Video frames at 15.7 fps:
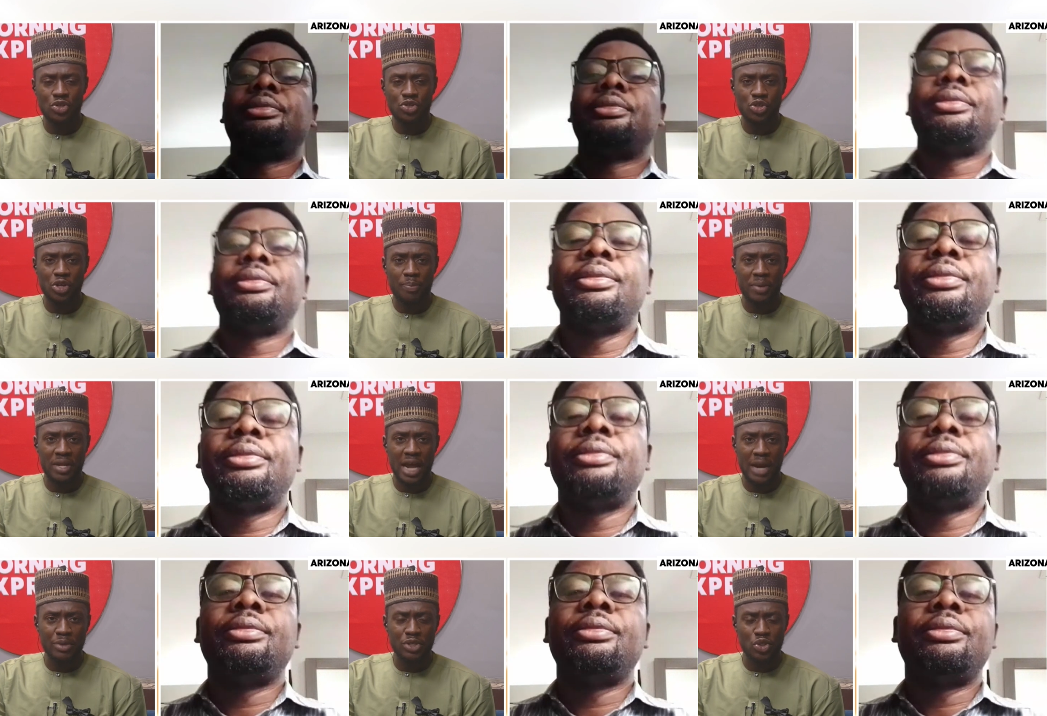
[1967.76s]
Speaker 1: your trip
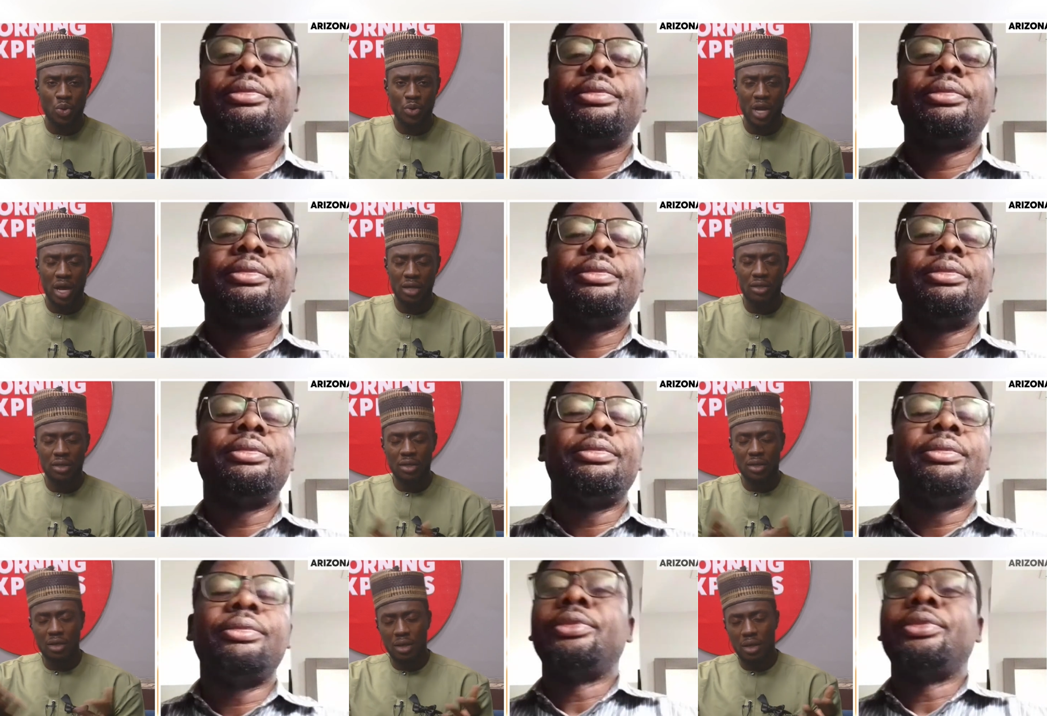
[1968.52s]
in Arizona.
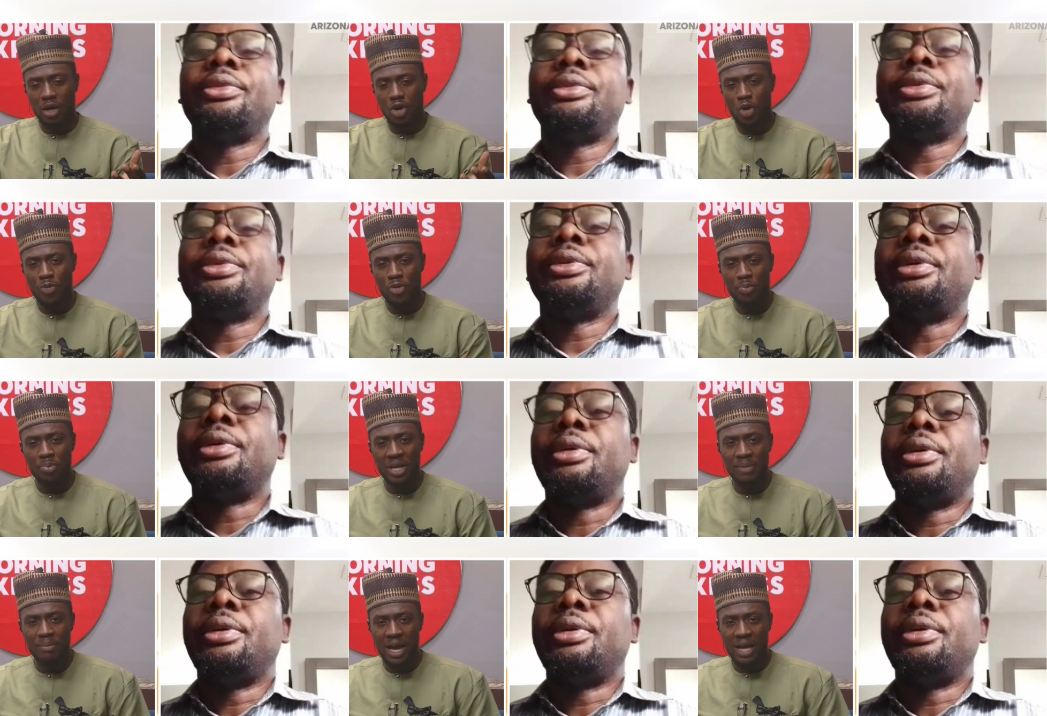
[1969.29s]
I uh, hope you
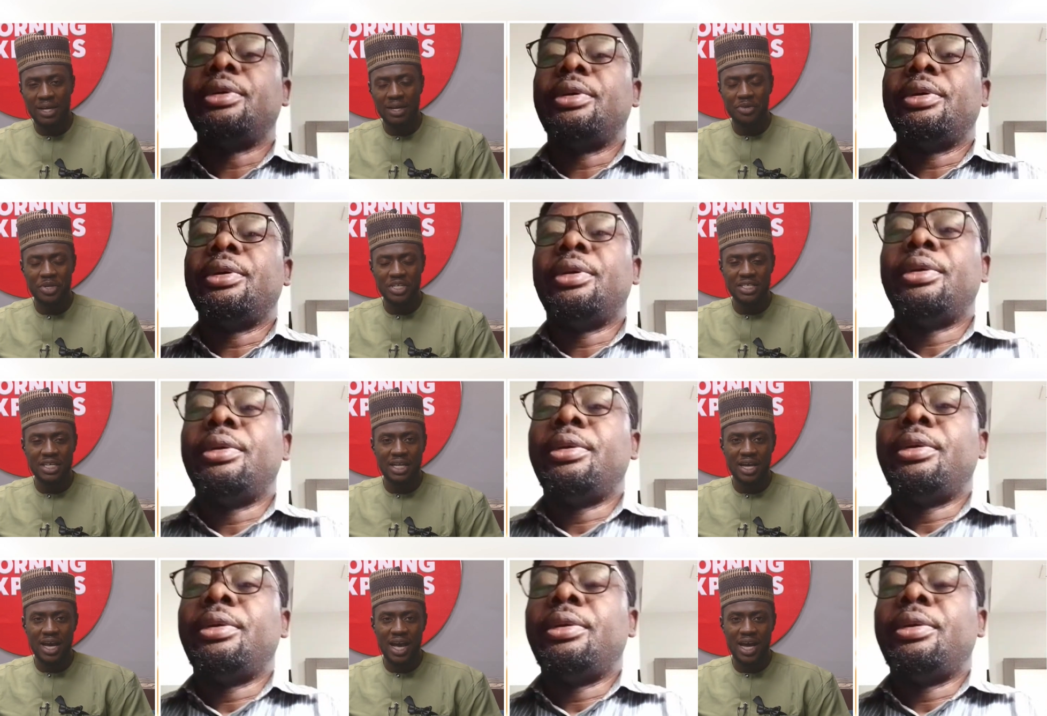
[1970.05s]
bring back a
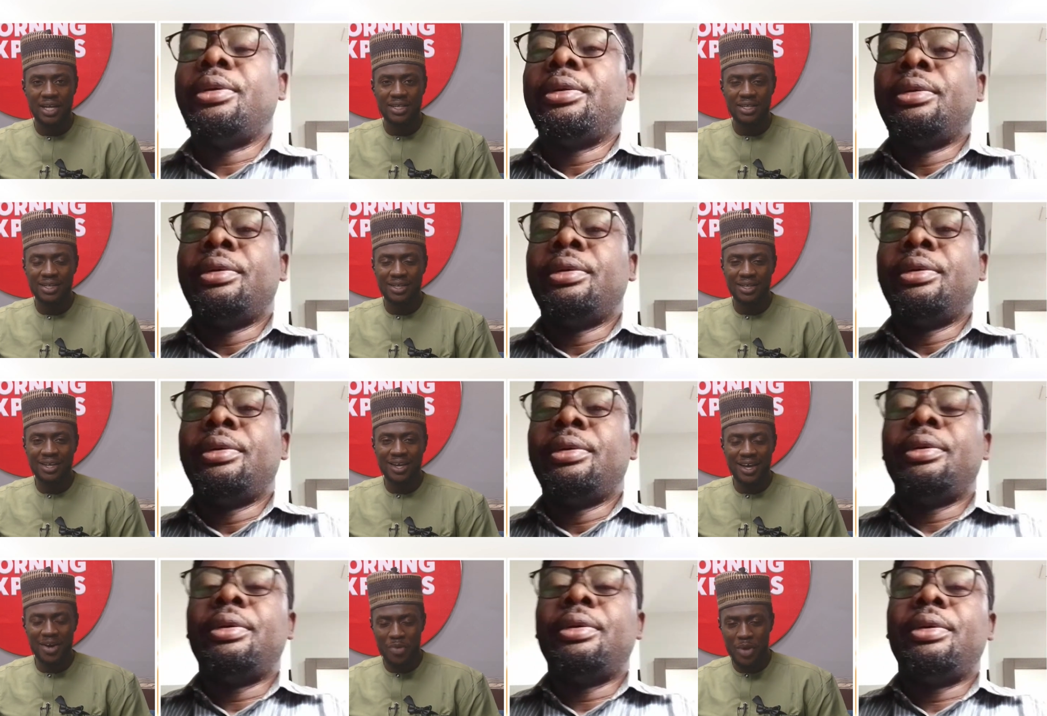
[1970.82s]
greeting card
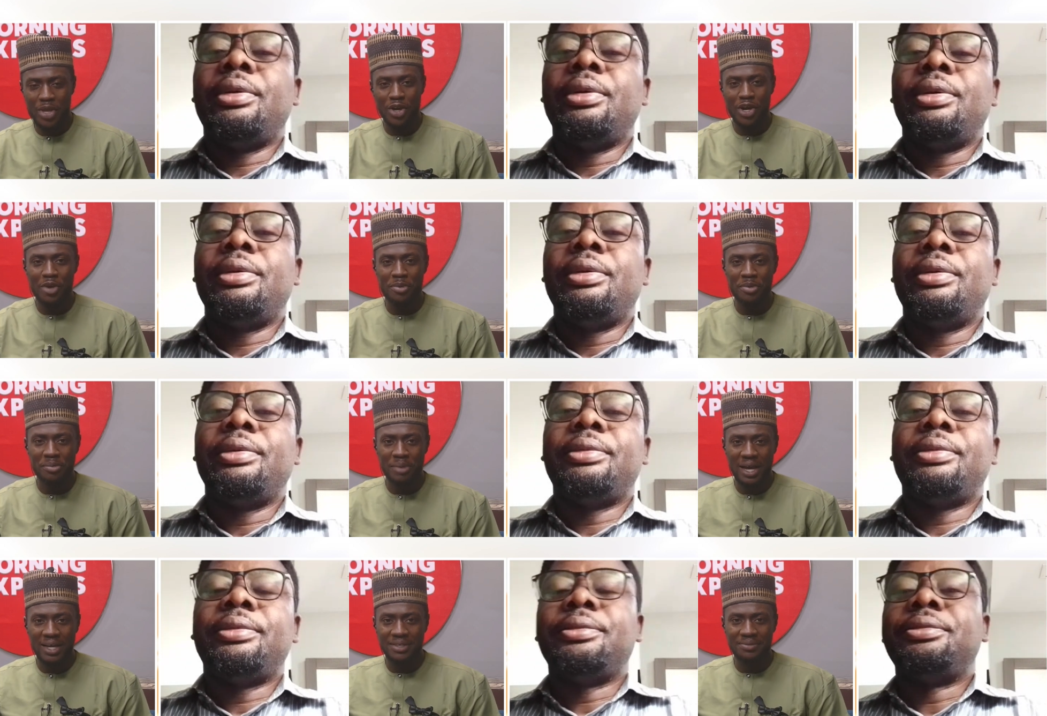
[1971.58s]
uh, when you're coming
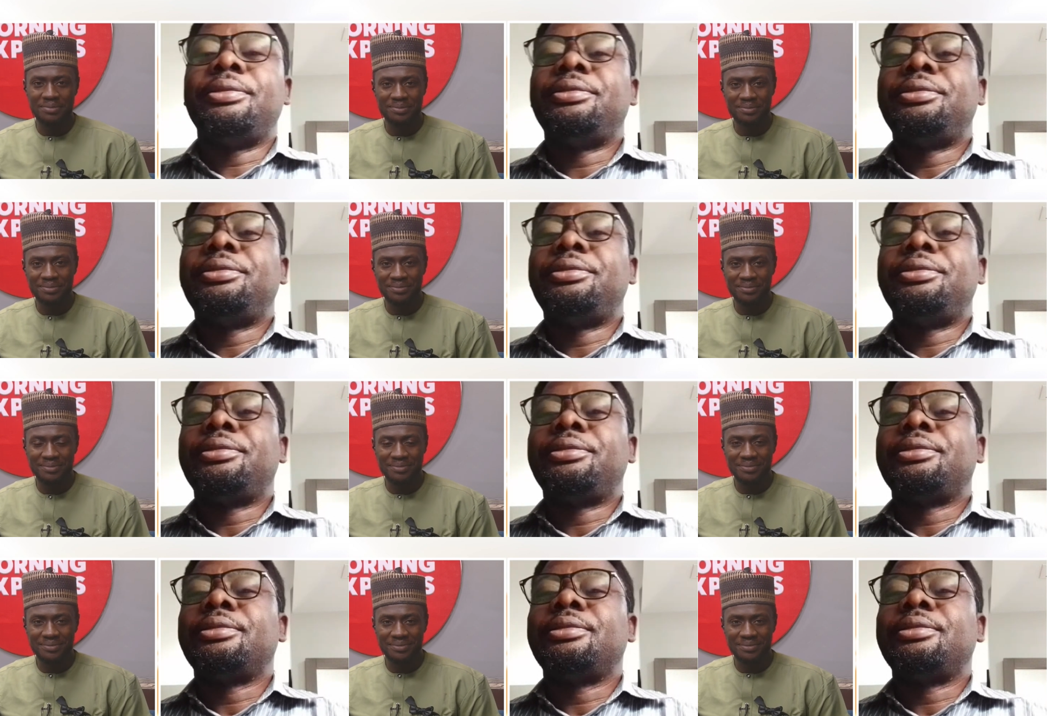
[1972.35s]
back.
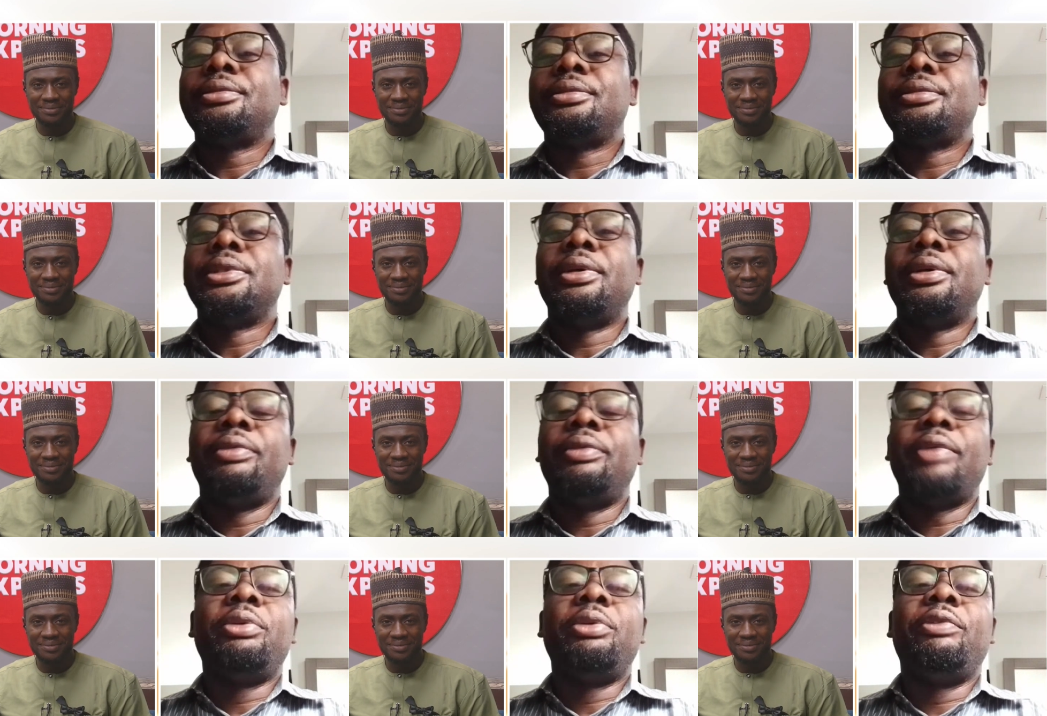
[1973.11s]

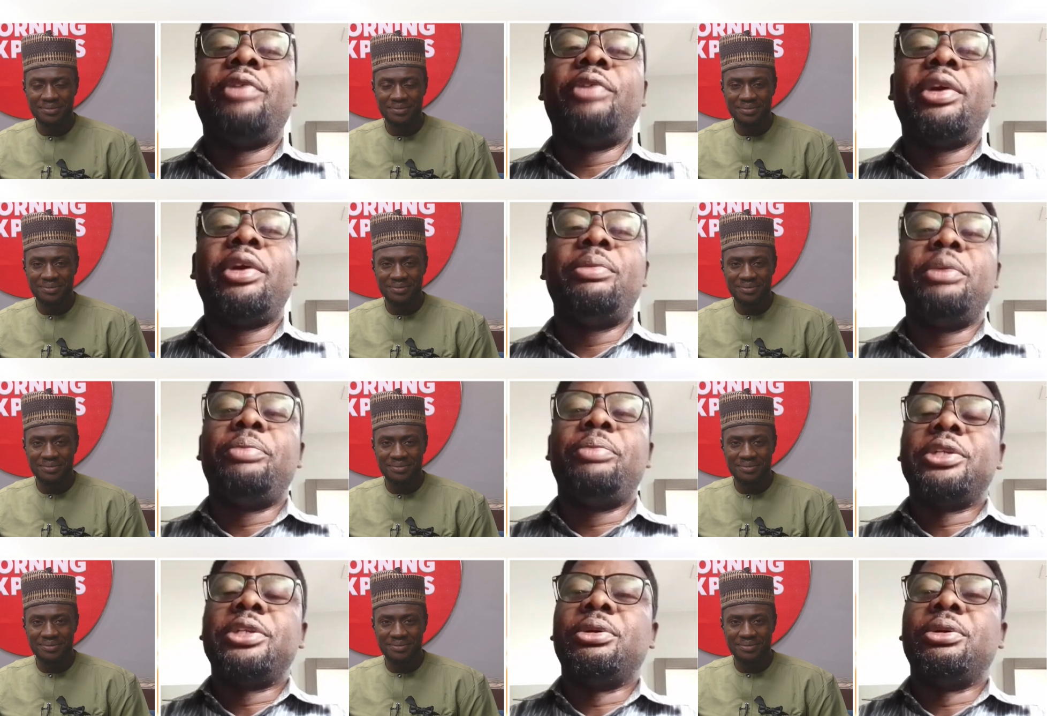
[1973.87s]
Speaker 2: Thank you very much,
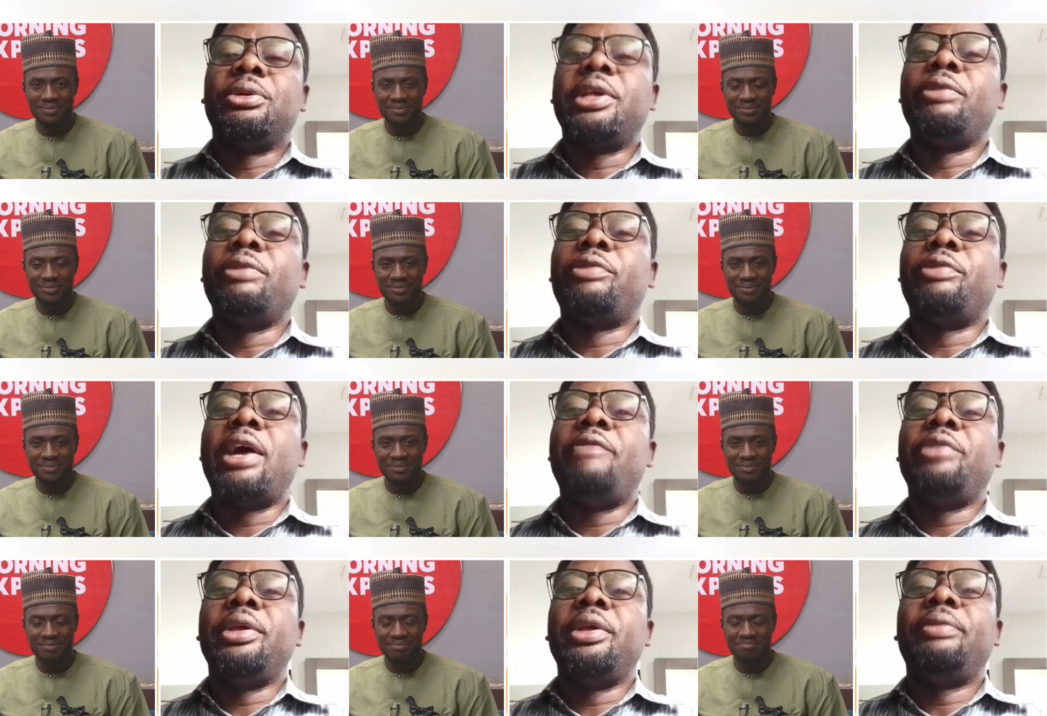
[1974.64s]
Bito. Thank you for
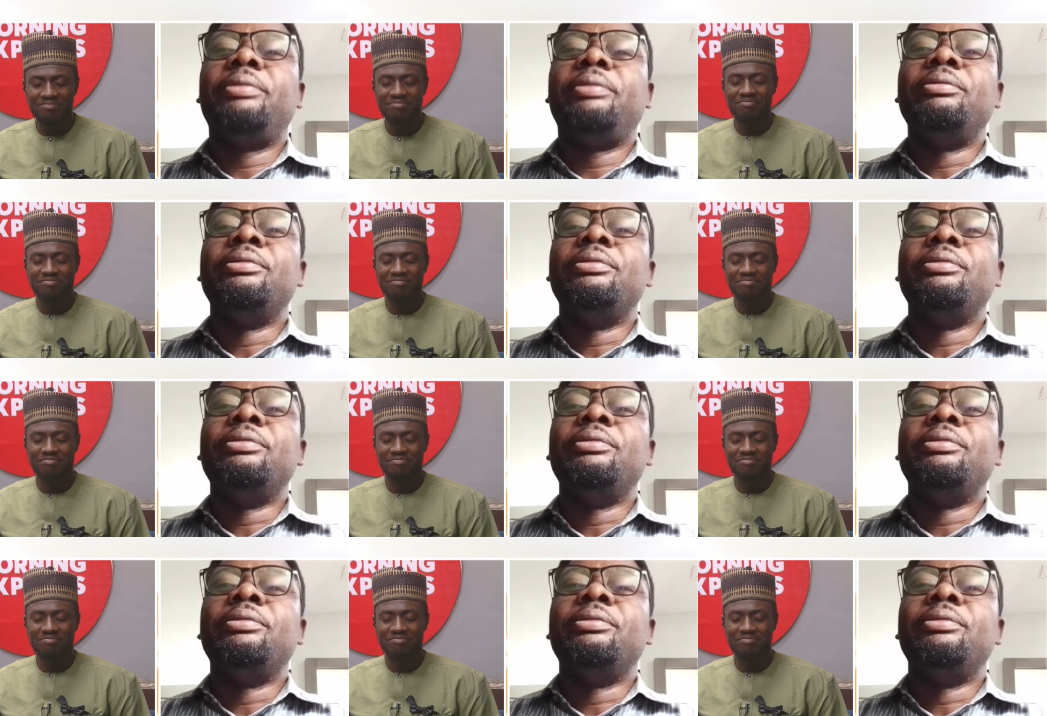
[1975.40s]
having me.